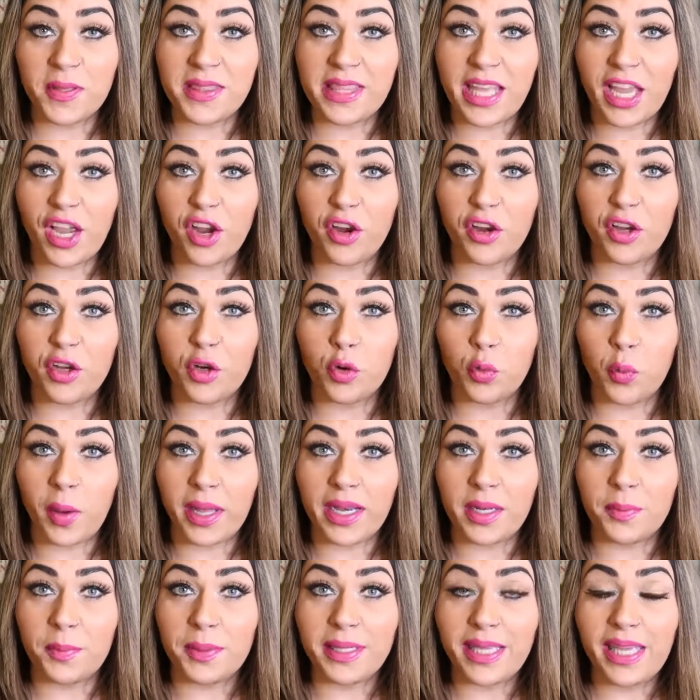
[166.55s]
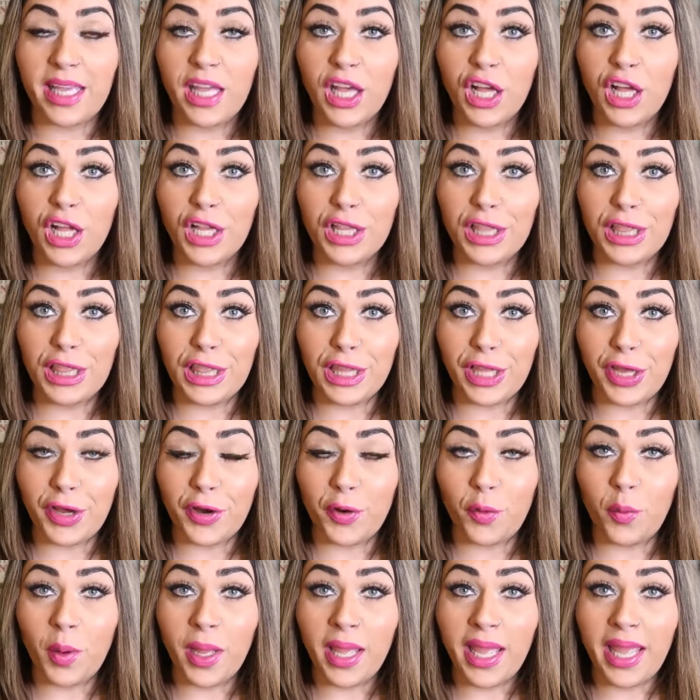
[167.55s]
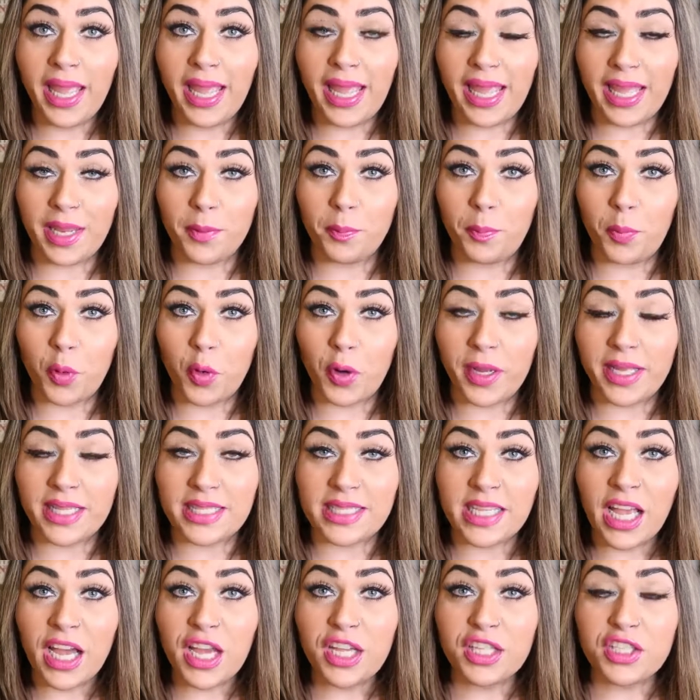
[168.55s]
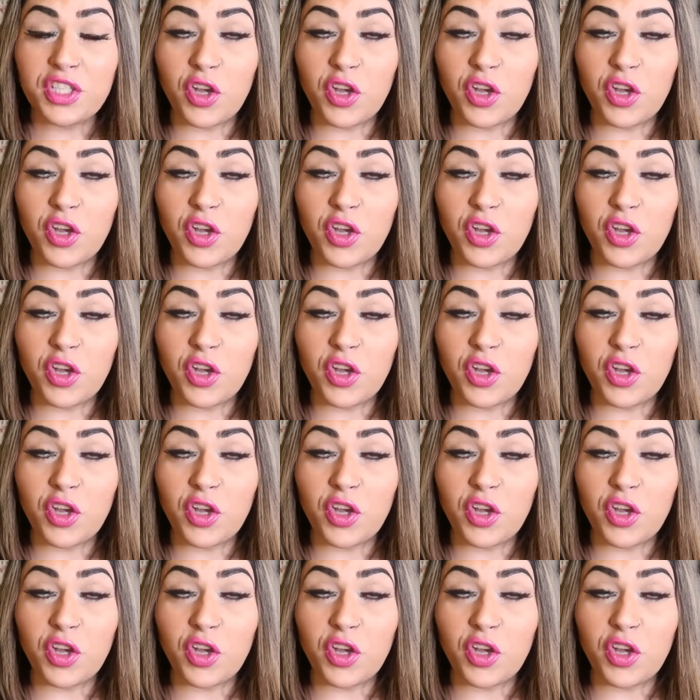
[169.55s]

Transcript: but they are incredibly low in points.